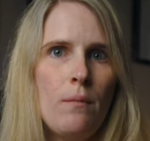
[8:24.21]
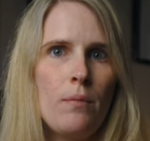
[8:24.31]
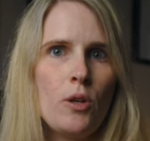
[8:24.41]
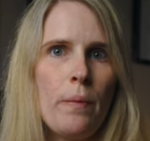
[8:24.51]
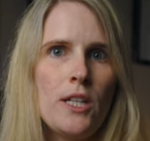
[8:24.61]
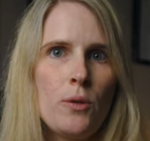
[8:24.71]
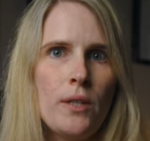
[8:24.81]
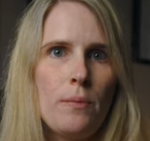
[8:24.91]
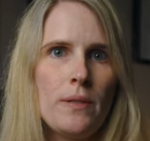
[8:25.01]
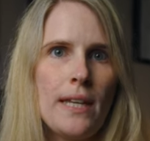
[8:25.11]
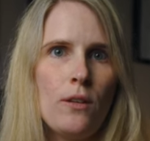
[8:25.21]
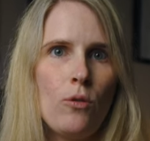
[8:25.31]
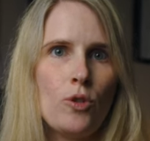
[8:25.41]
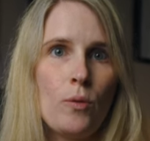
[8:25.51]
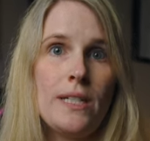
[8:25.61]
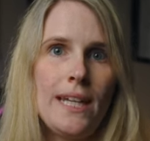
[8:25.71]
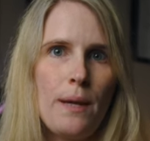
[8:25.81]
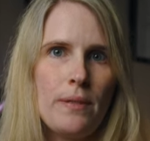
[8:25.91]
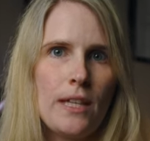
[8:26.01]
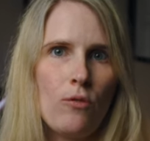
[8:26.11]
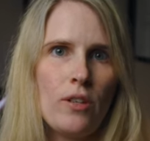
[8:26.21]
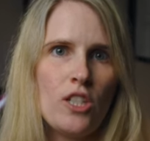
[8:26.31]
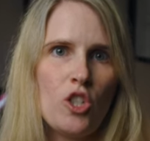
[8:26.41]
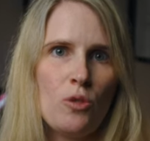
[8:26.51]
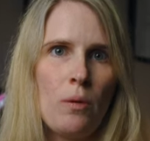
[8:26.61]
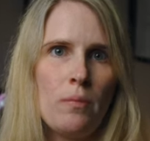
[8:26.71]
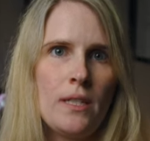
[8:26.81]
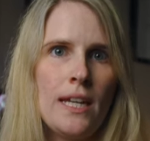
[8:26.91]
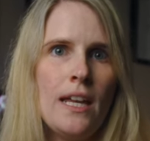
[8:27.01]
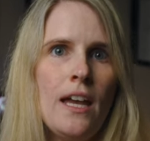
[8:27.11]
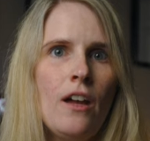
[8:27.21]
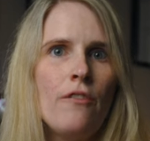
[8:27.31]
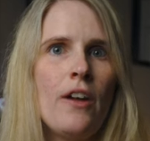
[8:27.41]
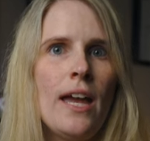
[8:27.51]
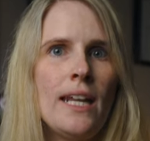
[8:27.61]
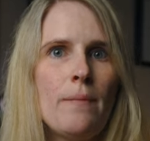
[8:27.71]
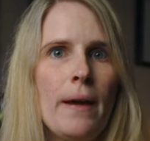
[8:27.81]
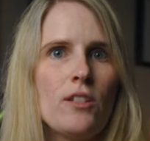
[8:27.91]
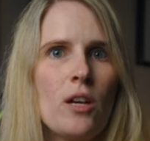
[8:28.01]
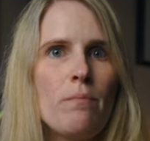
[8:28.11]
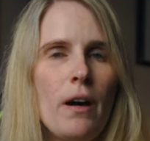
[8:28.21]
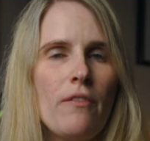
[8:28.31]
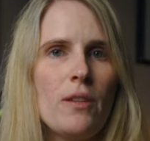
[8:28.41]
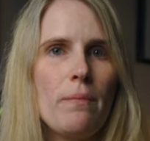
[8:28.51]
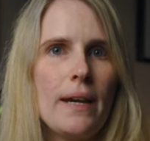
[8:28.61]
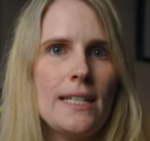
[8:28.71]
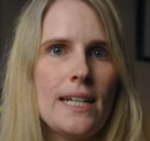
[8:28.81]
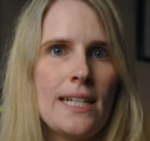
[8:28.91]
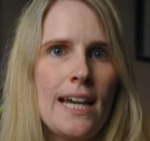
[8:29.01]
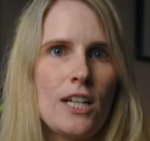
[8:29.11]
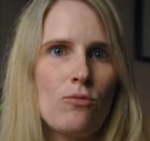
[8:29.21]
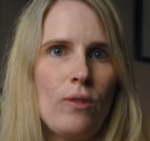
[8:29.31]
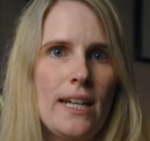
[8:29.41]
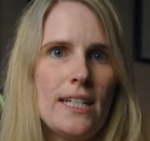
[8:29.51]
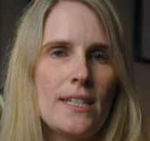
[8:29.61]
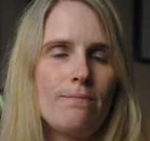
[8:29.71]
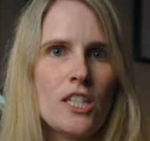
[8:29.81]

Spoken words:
but you'll pay 20% or 28% on residential property for any amount above the basic tax rate.